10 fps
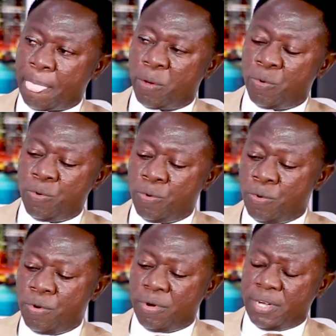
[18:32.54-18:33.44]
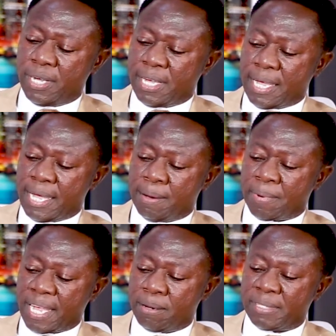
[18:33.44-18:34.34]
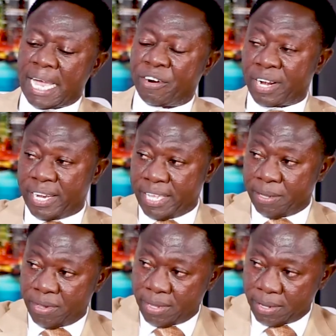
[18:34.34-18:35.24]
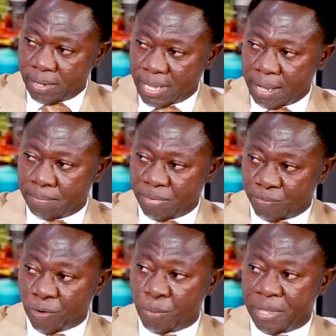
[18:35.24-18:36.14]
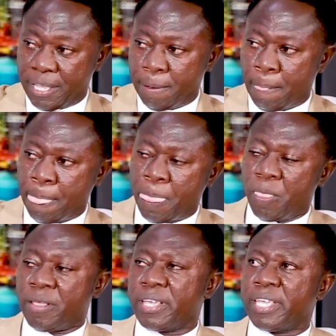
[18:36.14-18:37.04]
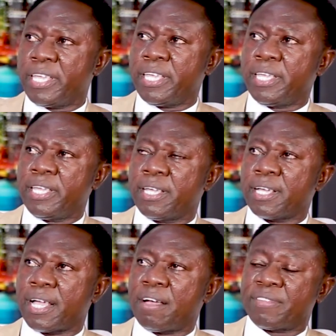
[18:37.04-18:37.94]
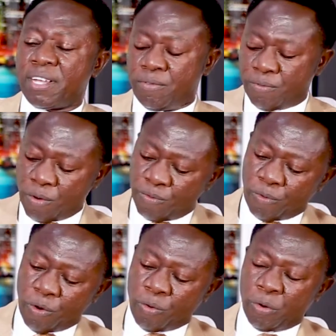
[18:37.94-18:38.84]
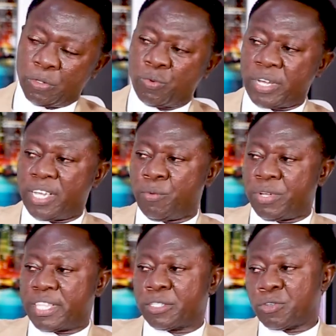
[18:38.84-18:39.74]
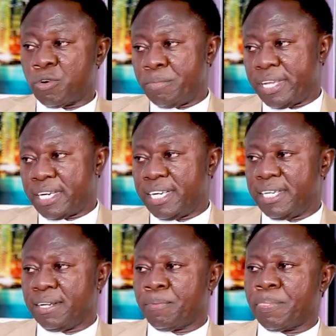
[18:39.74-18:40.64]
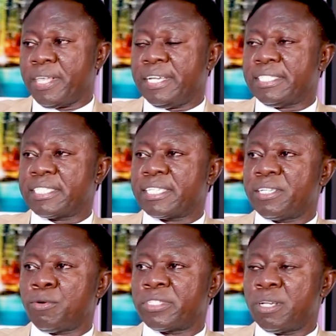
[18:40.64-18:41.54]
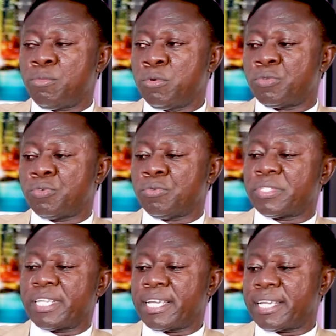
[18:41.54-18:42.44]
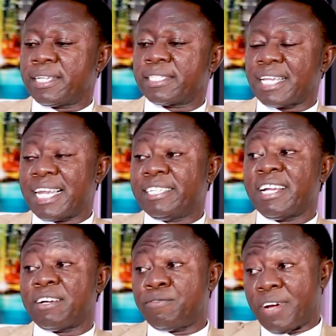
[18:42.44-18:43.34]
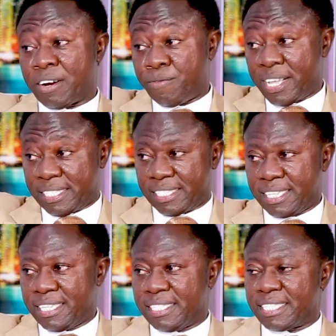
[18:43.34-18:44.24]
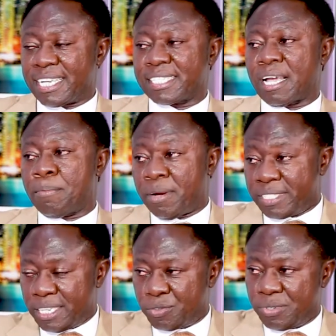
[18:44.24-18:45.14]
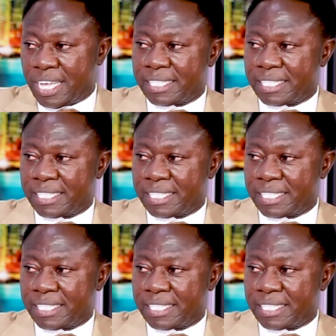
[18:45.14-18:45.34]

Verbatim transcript: who um, came directly um, before me, he, after Form 4, was working with a sawmill and he was able to take salary ad advance that amounted to that